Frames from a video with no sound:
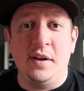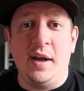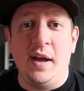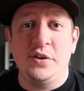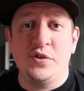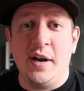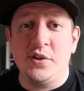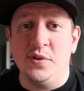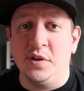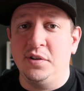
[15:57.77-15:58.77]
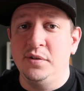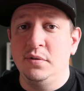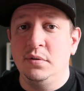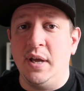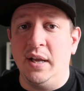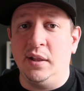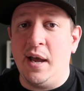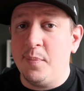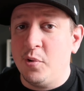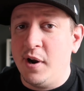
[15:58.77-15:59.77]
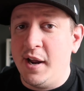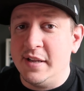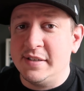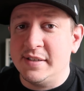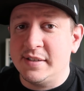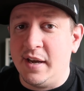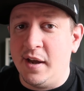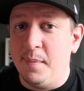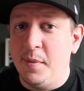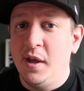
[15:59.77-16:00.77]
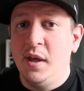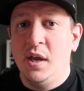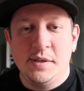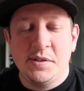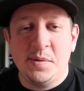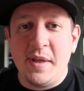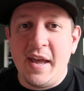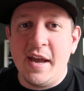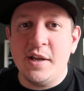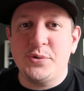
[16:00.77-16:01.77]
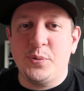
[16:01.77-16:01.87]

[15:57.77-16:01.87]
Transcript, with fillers: I tried to include a lot more hands this time. Some of the hands